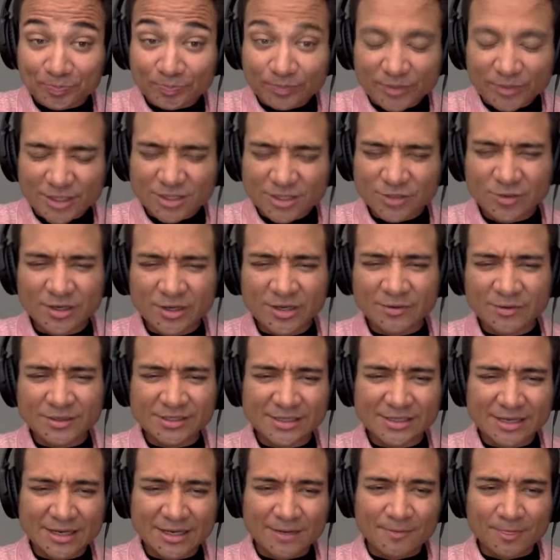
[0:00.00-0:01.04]
So anyways,
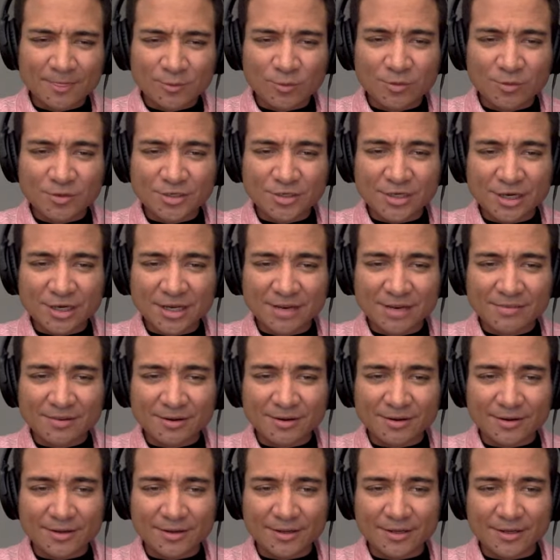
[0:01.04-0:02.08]
we were talking
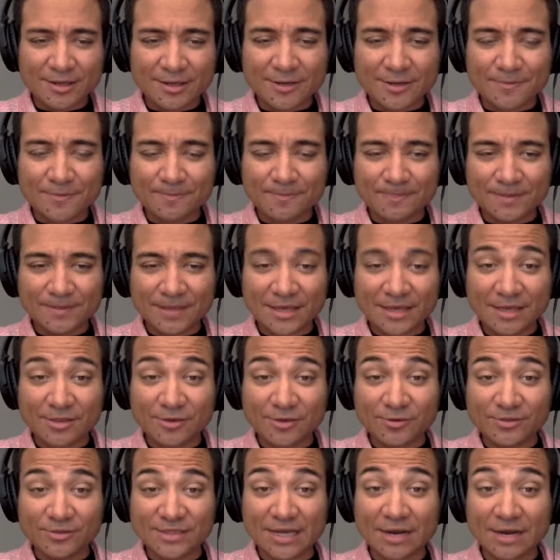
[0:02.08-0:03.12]
about
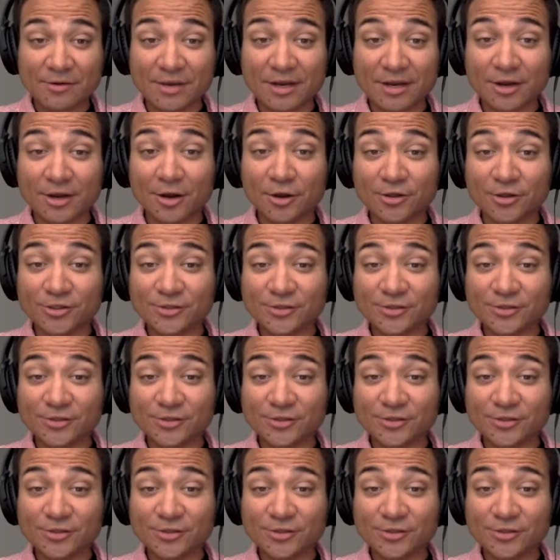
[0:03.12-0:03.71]
ethos, how it also